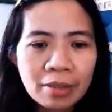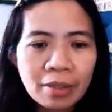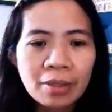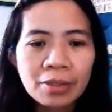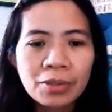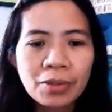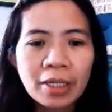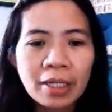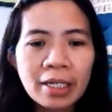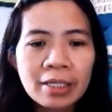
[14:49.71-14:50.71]
So it
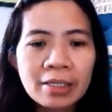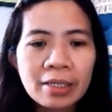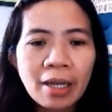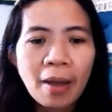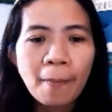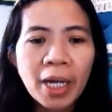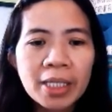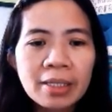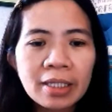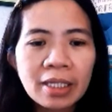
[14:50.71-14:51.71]
is
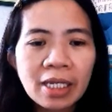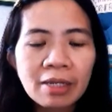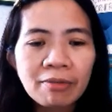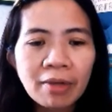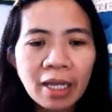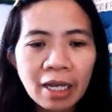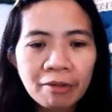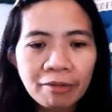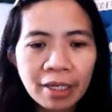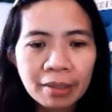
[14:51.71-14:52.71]
positive
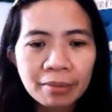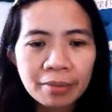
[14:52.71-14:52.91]
11.